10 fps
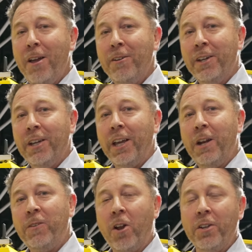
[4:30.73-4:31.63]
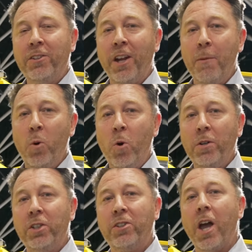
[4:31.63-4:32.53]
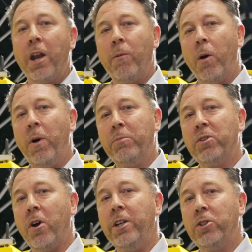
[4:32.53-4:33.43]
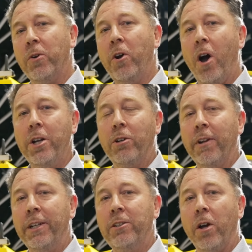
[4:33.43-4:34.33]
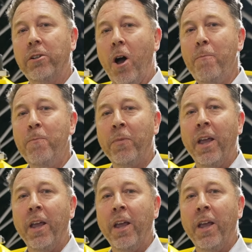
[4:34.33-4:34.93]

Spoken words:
And if you'd like to know more, just go to our website, joinhydraulink.com,